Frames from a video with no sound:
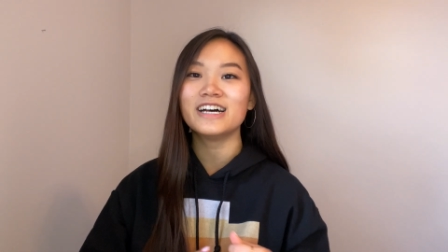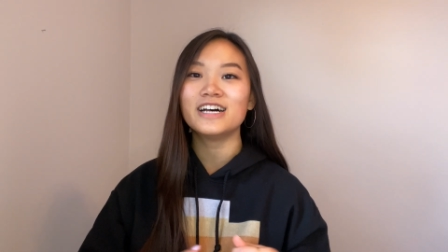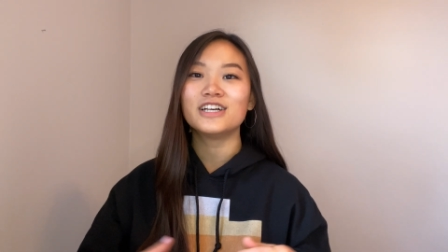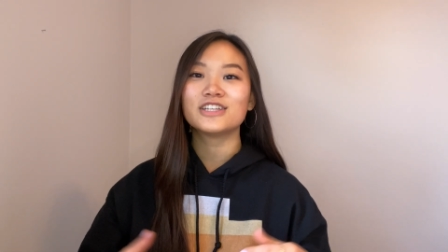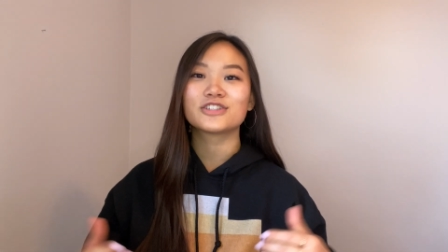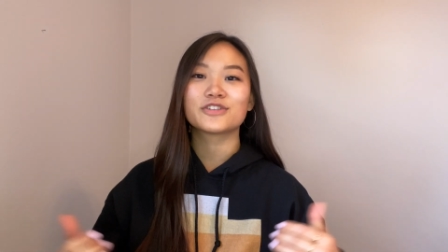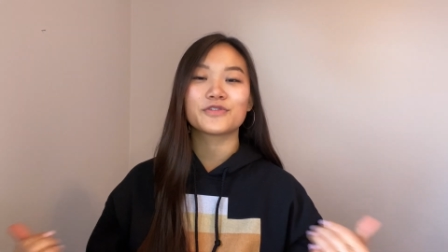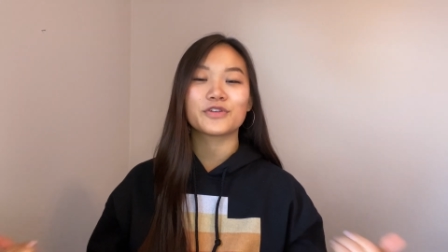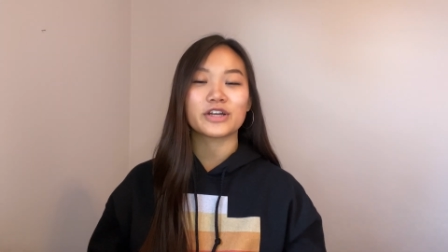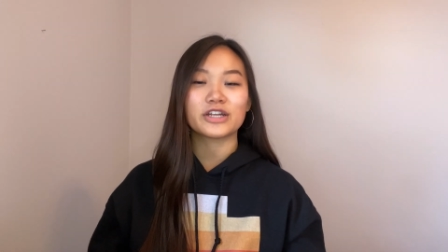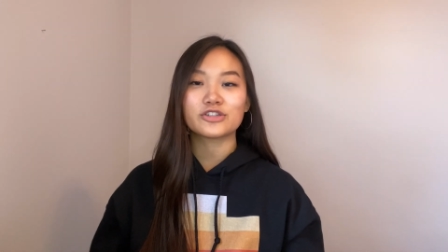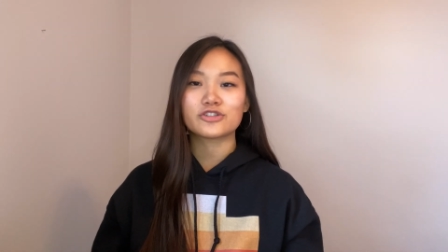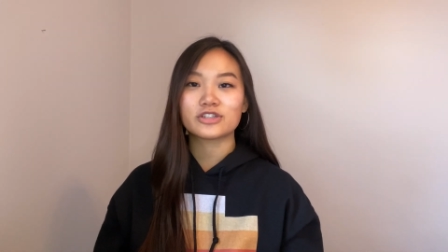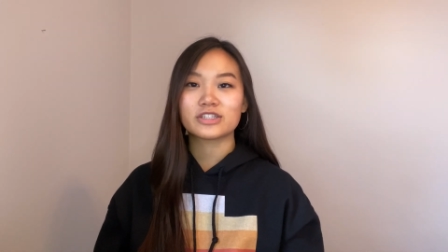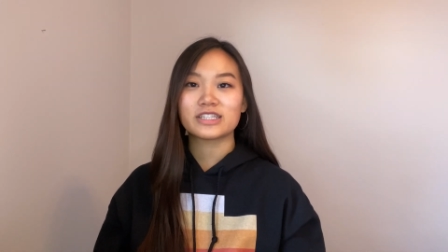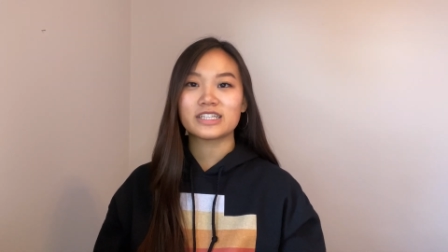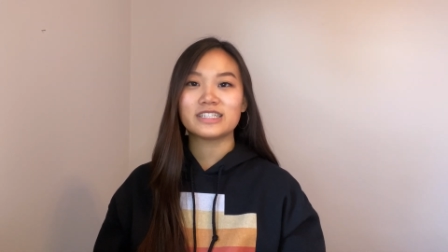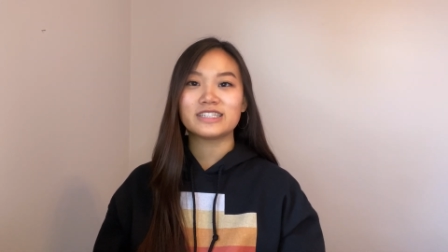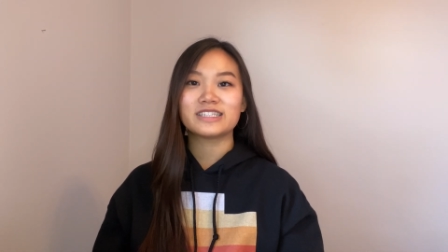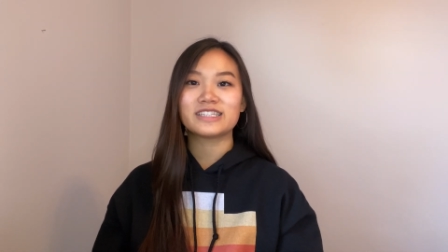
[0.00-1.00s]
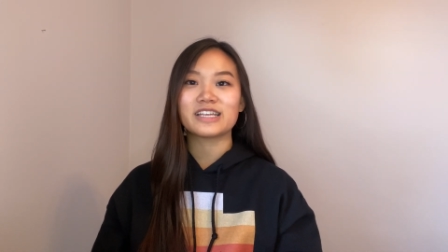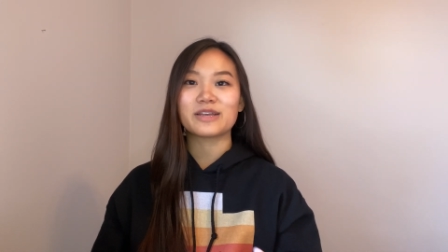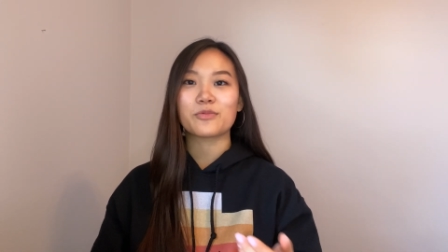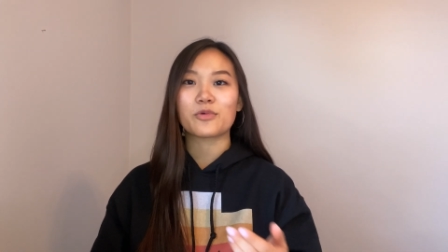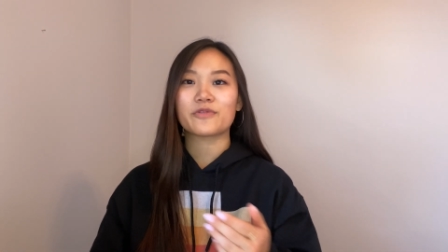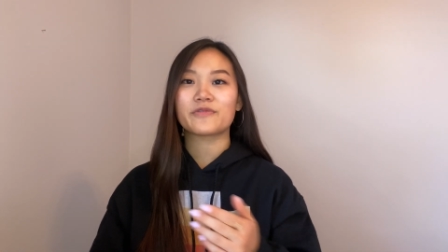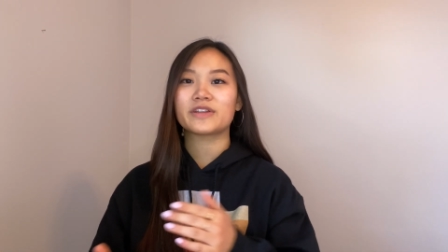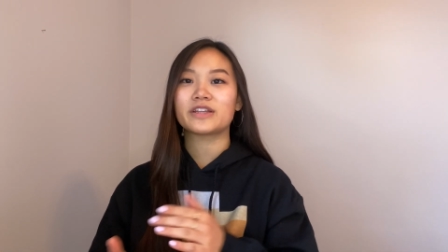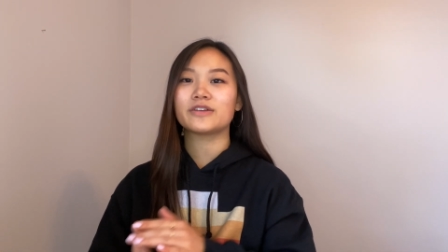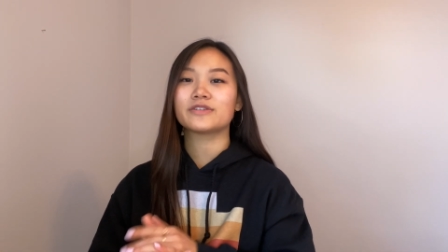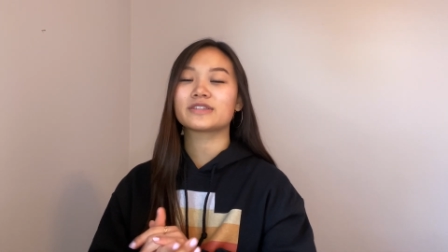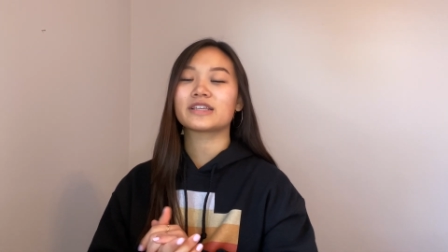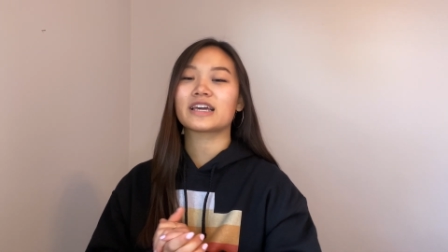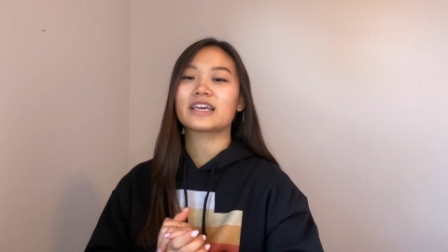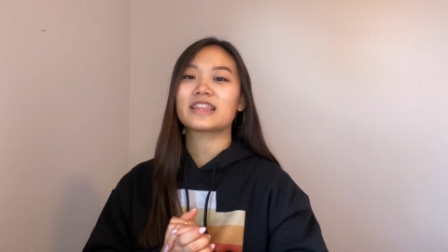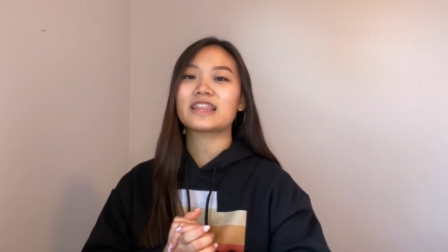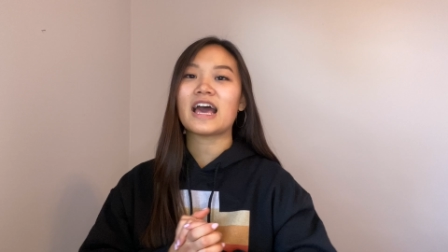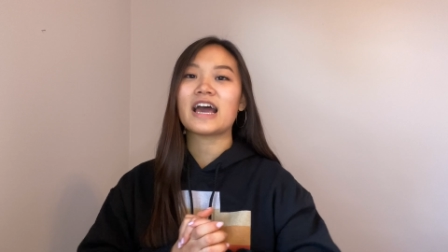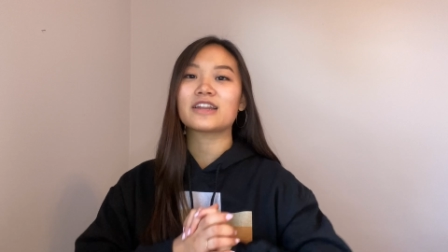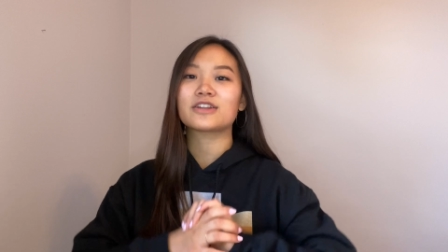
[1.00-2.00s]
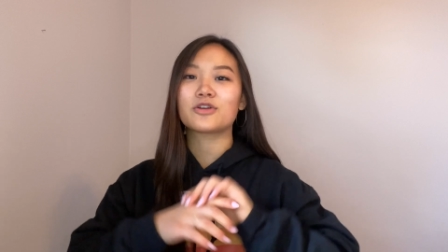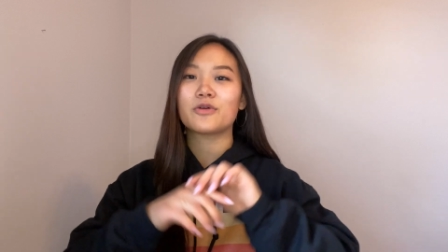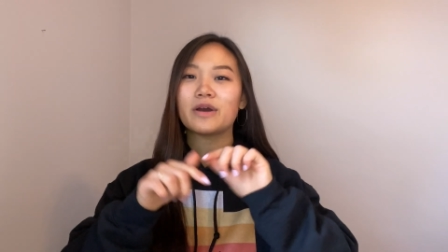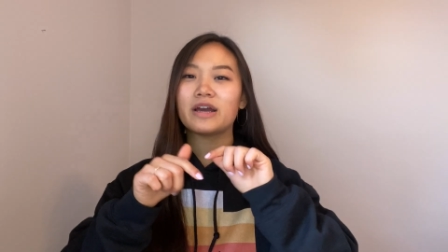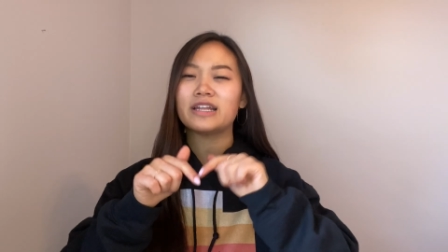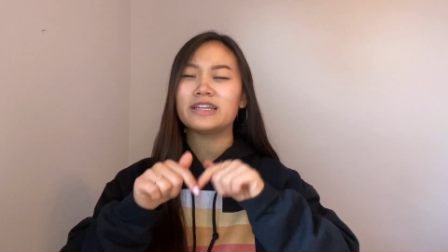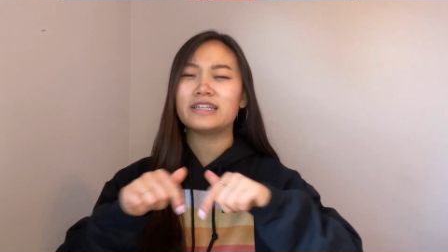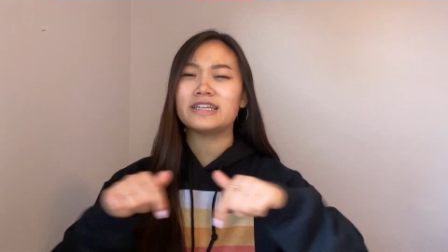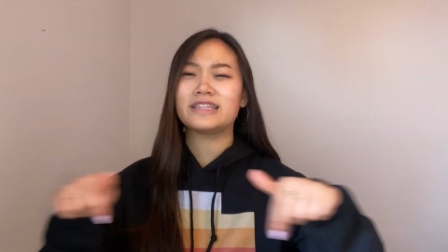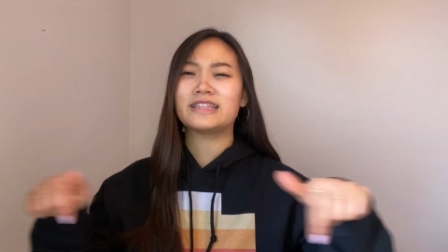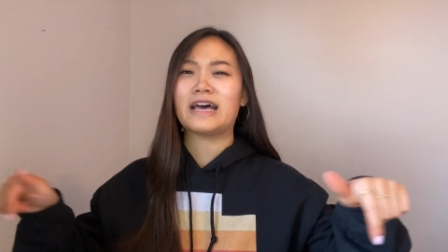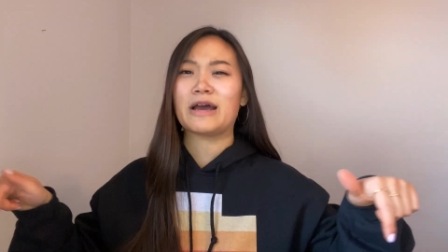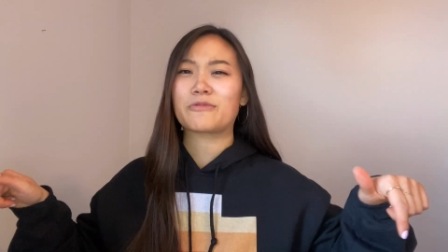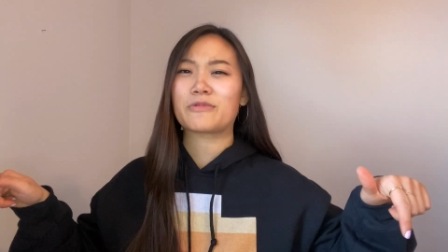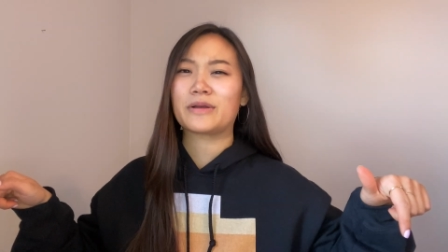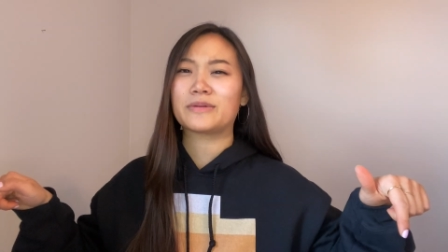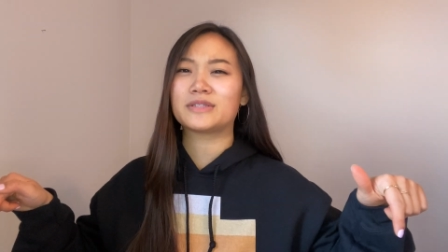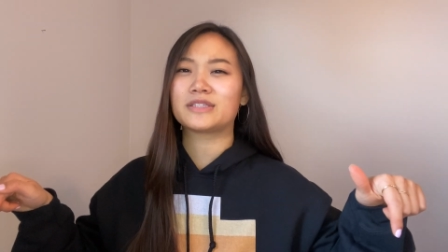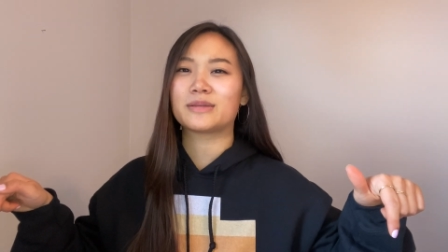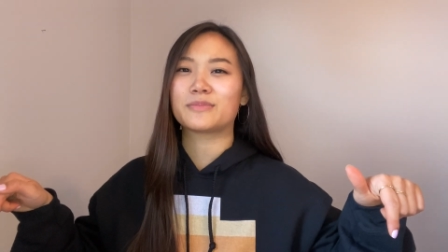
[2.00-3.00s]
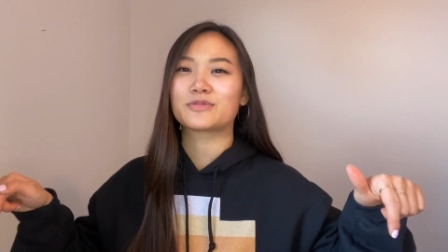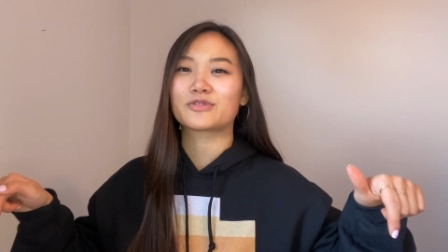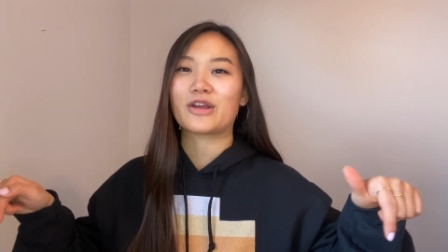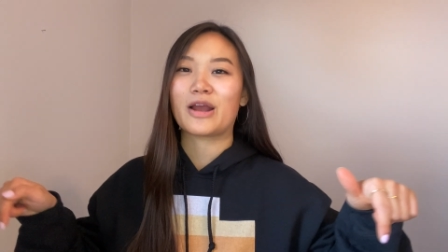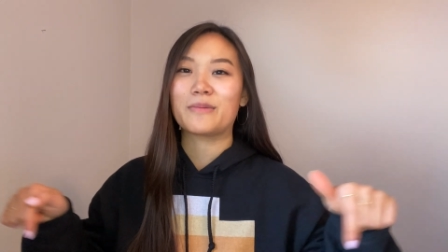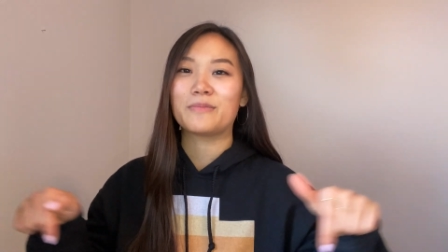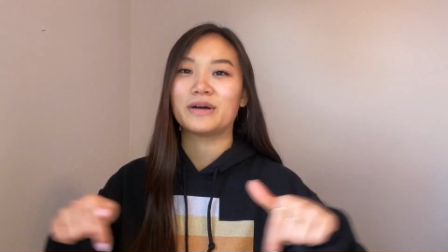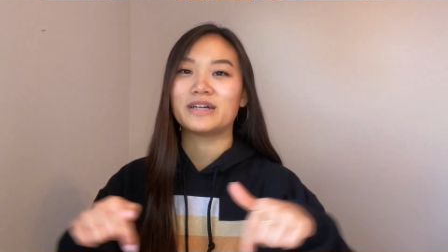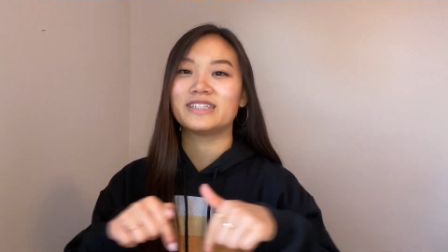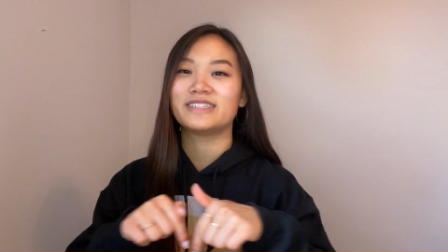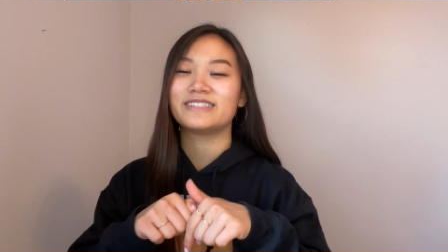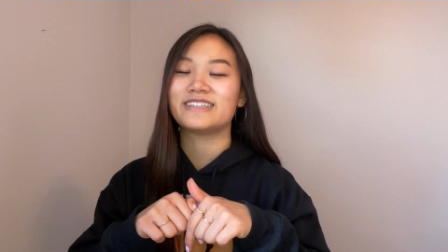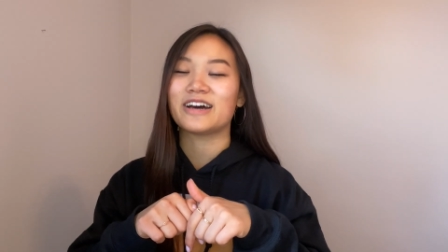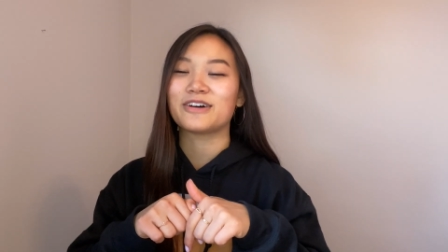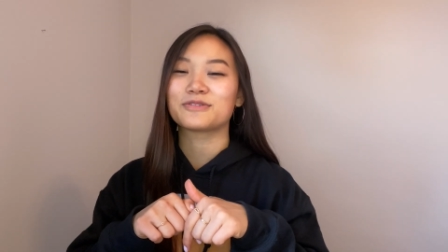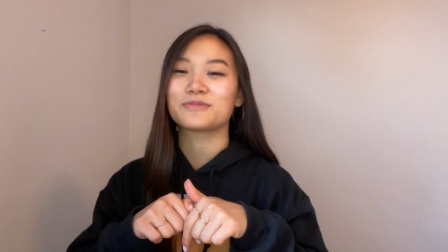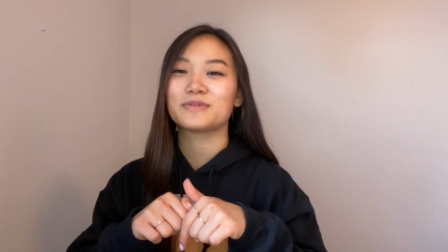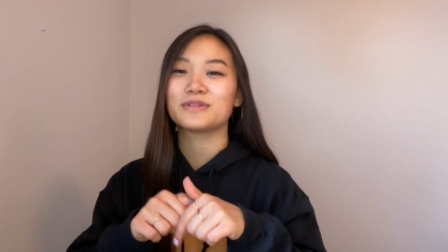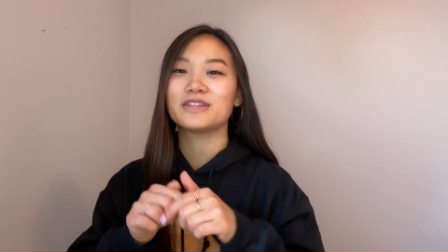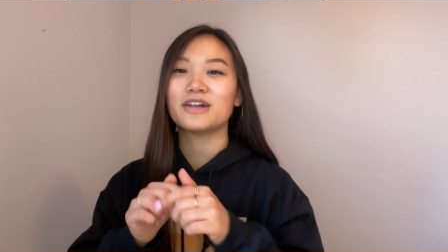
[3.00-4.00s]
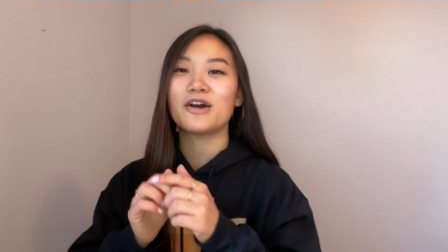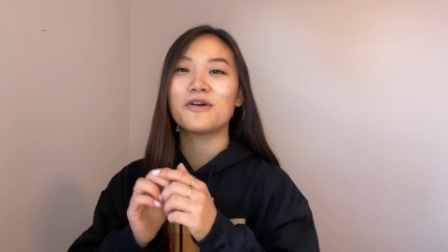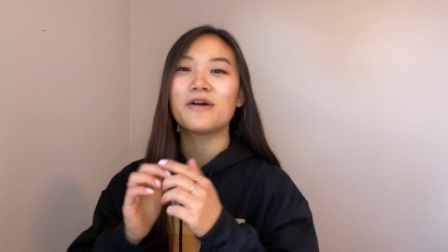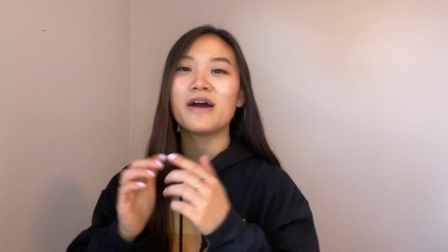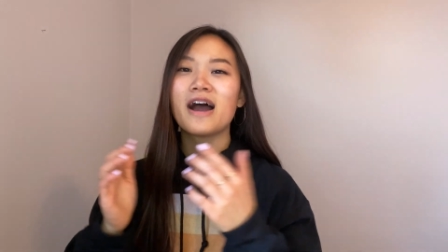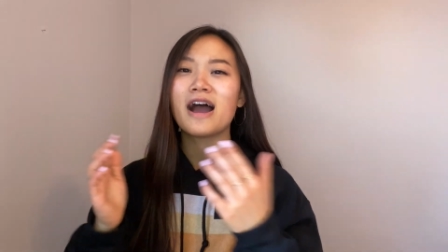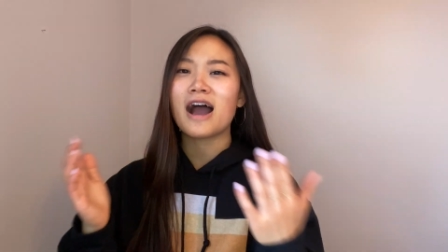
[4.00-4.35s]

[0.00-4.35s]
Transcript: So if you're interested in seeing more videos like that, go ahead and hit that red subscribe button down below.